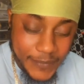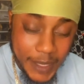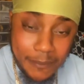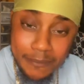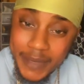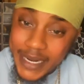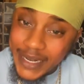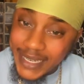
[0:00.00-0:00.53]

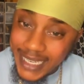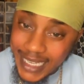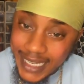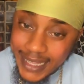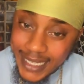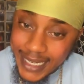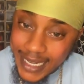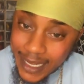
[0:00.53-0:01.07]
better late
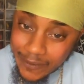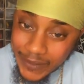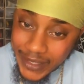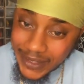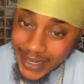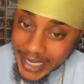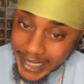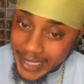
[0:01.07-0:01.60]
than never,
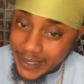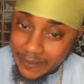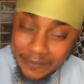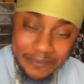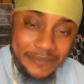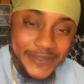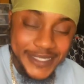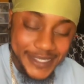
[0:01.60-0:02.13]
right?
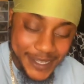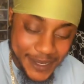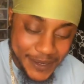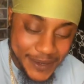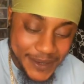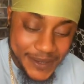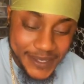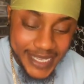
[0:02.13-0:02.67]

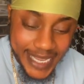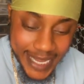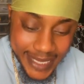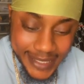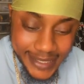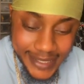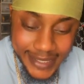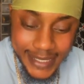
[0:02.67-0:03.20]
So
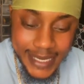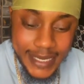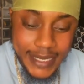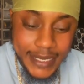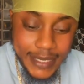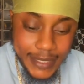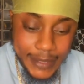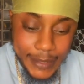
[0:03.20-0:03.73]
yes,
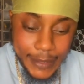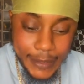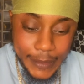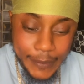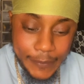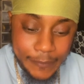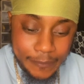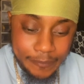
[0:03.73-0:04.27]

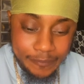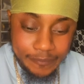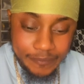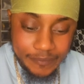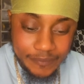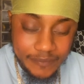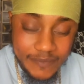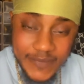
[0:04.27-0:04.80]

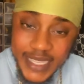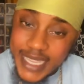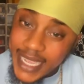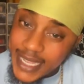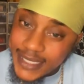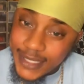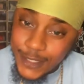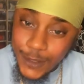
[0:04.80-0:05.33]

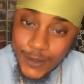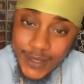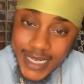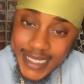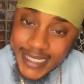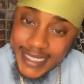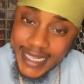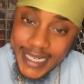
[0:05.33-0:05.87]
so
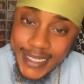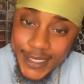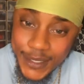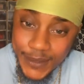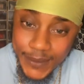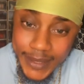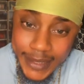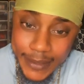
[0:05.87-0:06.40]
let's get
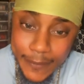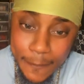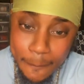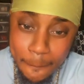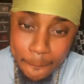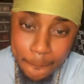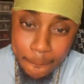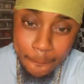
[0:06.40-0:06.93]
into it.
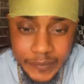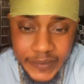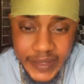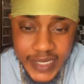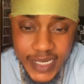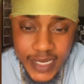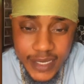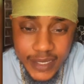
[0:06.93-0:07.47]

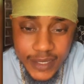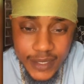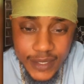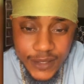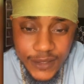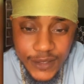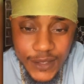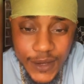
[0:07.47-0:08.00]

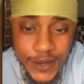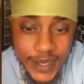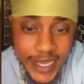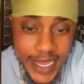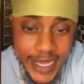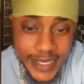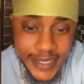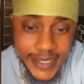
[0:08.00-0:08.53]
So
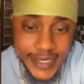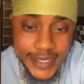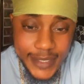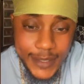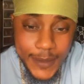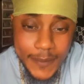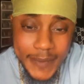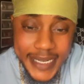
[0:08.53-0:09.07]
yes,
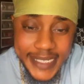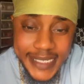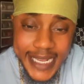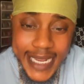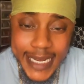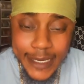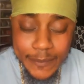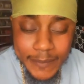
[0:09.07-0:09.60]
so my
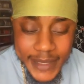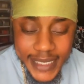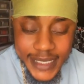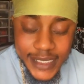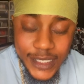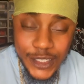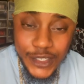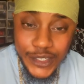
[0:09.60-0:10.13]
10
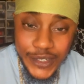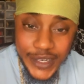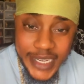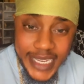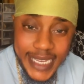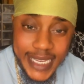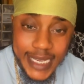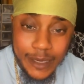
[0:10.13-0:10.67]
months
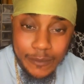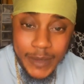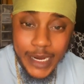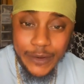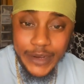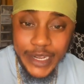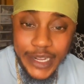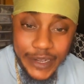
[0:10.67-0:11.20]
journey in my
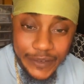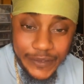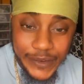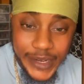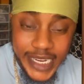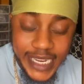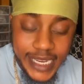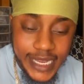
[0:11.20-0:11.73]

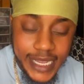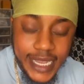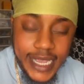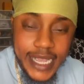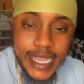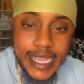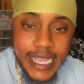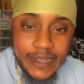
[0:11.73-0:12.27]
recovery
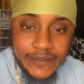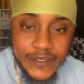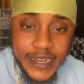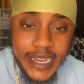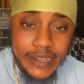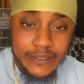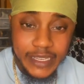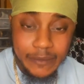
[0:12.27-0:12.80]
after
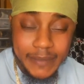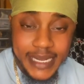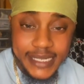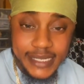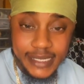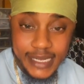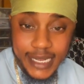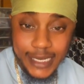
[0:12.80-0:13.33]
having my
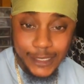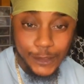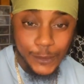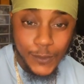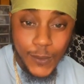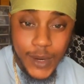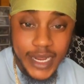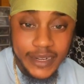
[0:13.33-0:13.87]
stage
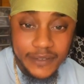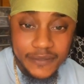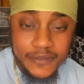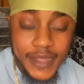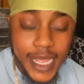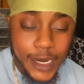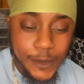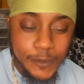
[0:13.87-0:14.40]
1
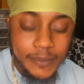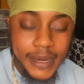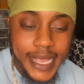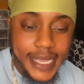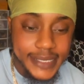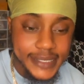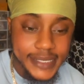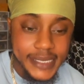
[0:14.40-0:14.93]

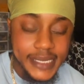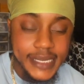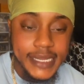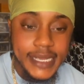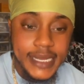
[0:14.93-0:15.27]
phalloplasty.